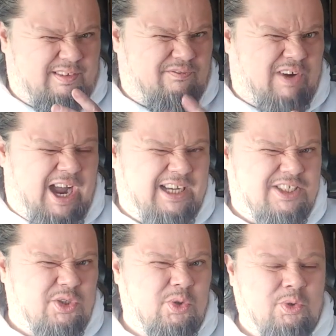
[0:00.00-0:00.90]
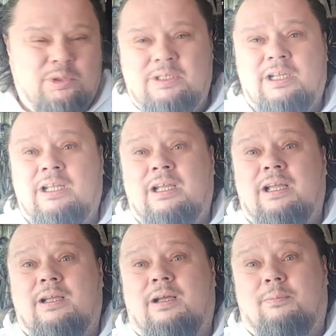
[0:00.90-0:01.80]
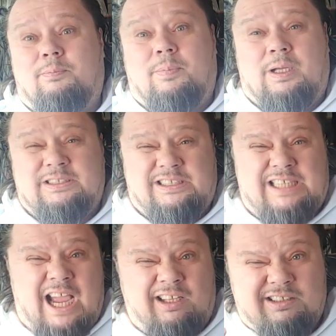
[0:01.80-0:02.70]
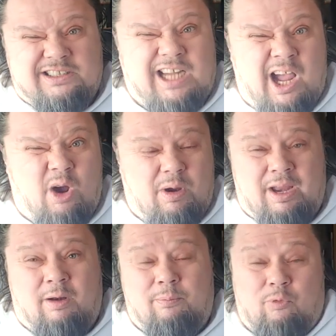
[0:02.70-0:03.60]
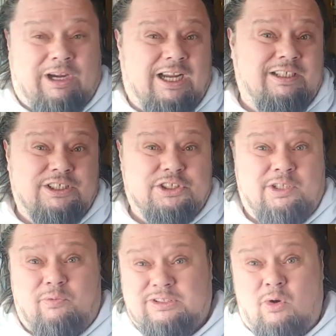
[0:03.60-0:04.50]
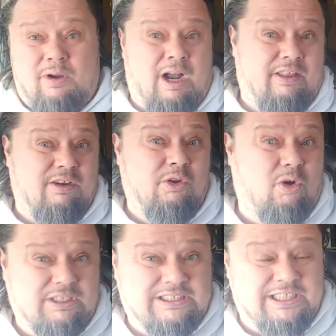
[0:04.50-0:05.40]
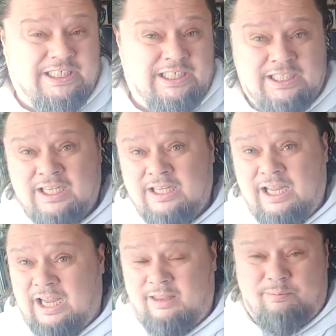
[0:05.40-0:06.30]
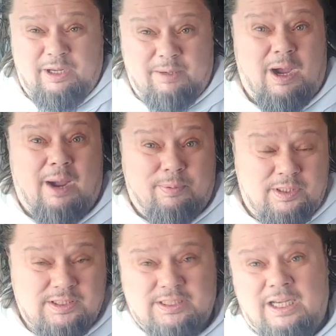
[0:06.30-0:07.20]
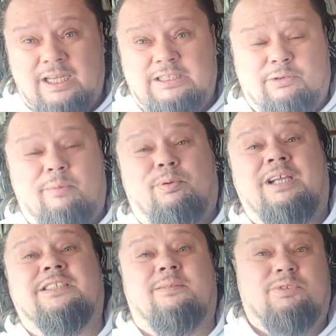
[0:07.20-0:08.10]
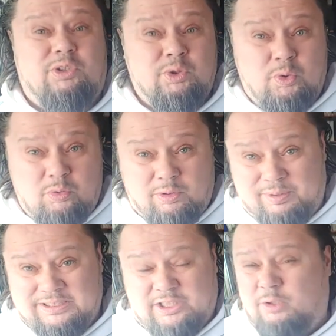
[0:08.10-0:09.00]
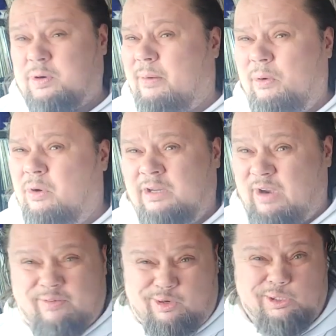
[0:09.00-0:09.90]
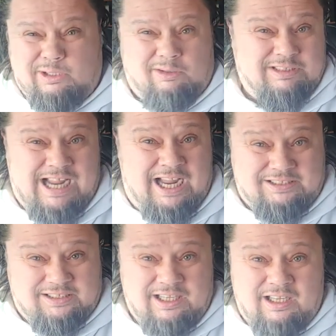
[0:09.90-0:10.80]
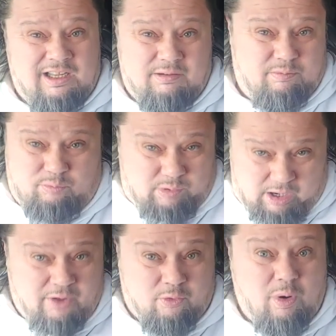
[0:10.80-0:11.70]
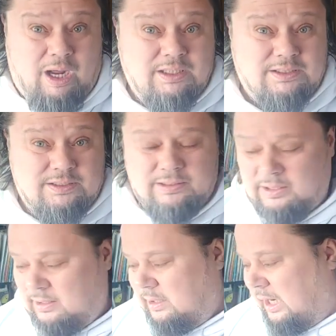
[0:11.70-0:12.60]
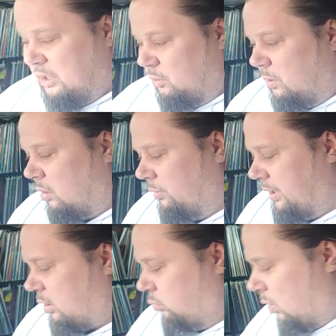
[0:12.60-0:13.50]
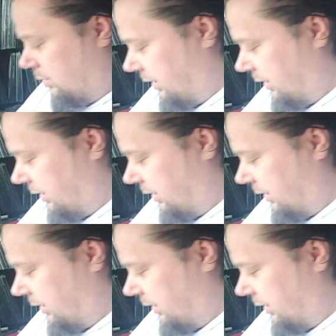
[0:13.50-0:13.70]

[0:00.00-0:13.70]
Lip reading: fine-tuned talent scout and a recognition of what's going on in the New York scene and the beboppers. So he brings them to Lubinsky, who probably wouldn't have ever looked at those guys otherwise. I do want to read a quote